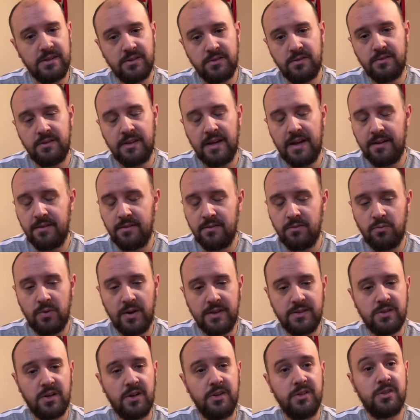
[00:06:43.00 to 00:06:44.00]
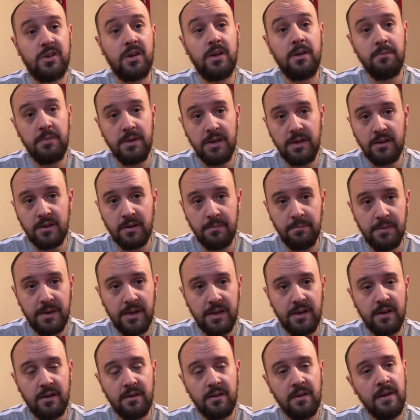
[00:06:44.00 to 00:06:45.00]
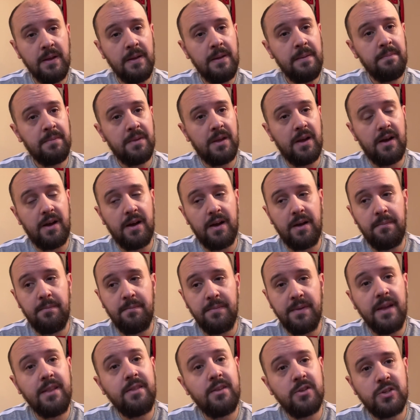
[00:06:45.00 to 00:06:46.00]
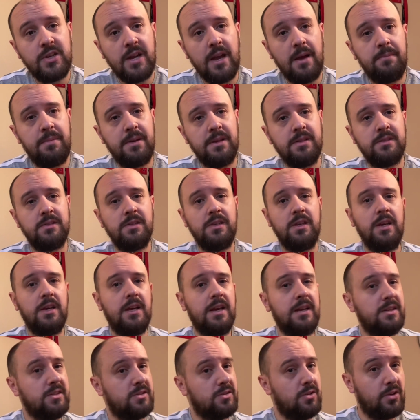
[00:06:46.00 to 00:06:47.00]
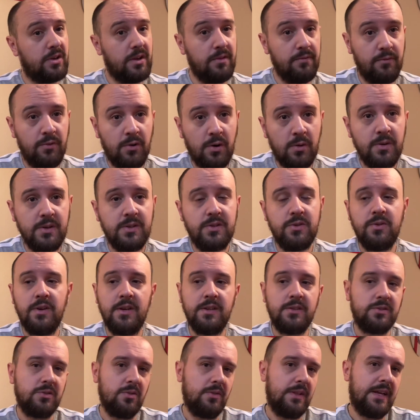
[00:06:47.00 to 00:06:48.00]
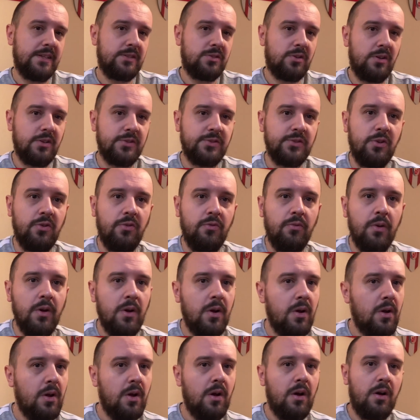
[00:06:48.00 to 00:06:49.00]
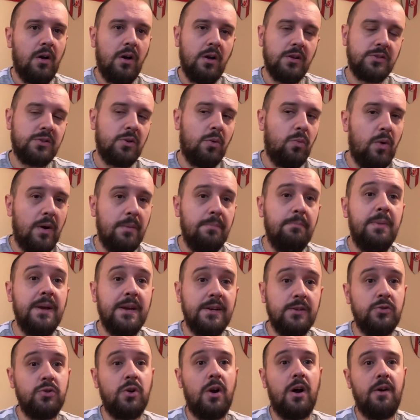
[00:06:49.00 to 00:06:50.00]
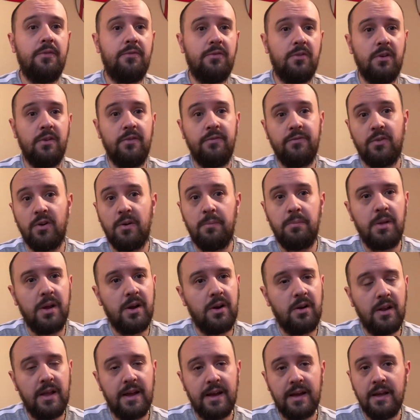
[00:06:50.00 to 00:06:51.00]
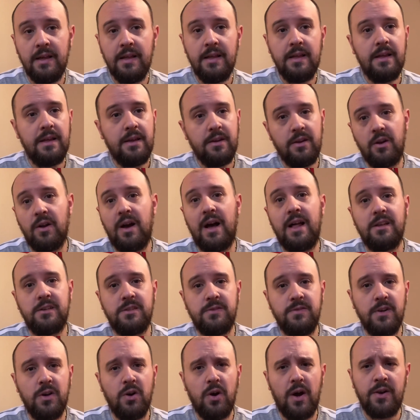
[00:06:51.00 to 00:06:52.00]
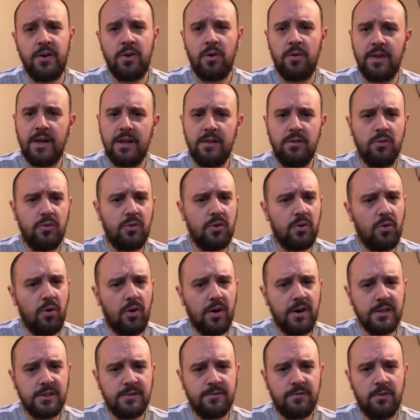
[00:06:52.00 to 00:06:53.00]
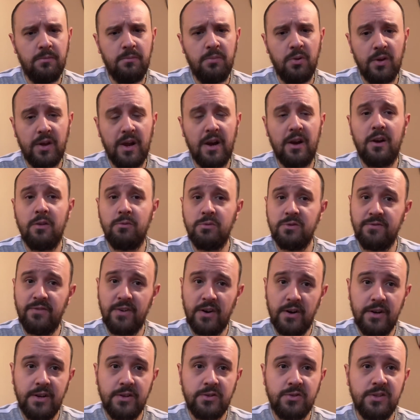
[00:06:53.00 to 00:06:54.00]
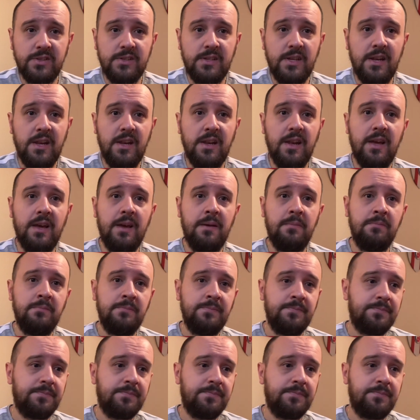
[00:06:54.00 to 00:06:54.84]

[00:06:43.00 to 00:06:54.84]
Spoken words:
that Red Star is going to be competing in the Champions League, and he's looking forward to it. So that's also one big draw for a player like Alex Vigo. I know that Ludogorets from Bulgaria was very interested in him.